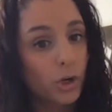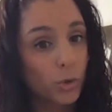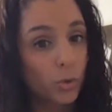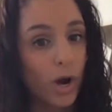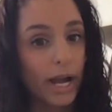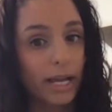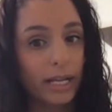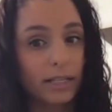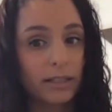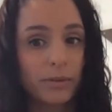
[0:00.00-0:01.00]

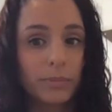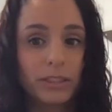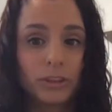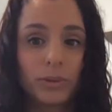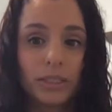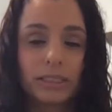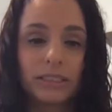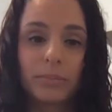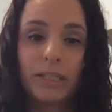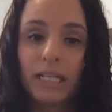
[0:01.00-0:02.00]
crying. They'll be doing
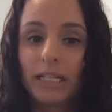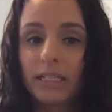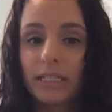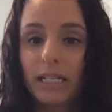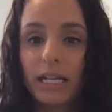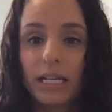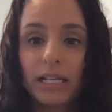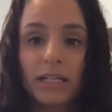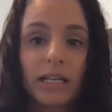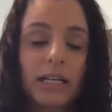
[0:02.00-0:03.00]
some
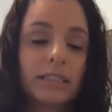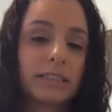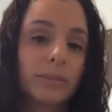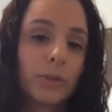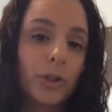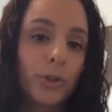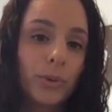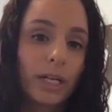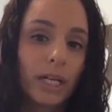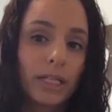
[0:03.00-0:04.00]
giggling, some
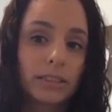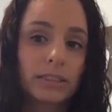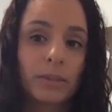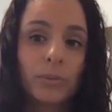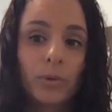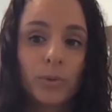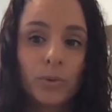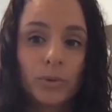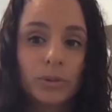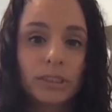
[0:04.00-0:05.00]
cooing, some
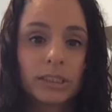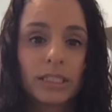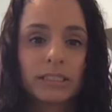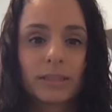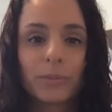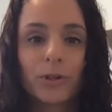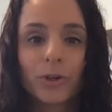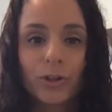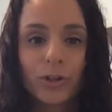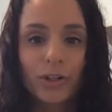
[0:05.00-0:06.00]
ooze, some
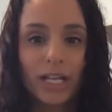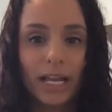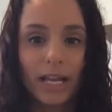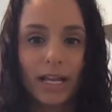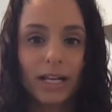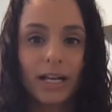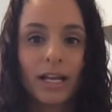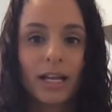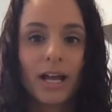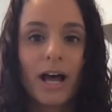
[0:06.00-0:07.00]
gurgling.
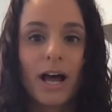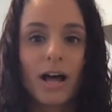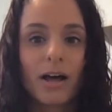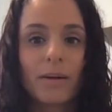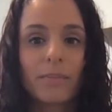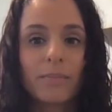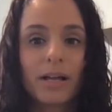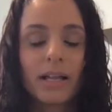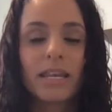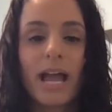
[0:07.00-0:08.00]
Um,
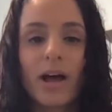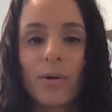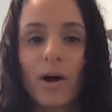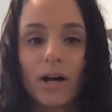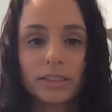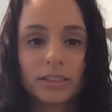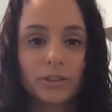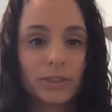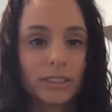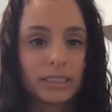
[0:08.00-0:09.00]
now, also
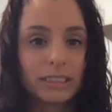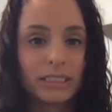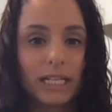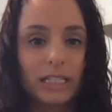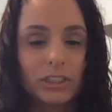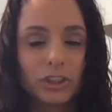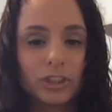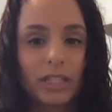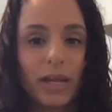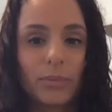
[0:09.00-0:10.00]
during this stage,
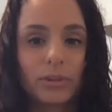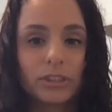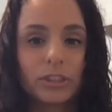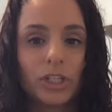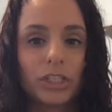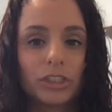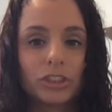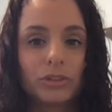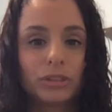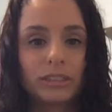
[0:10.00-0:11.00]
they will start
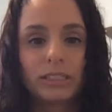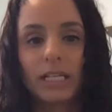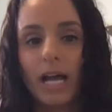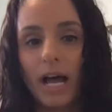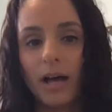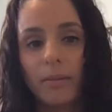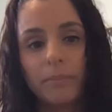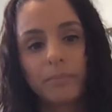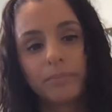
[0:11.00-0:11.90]
to sit up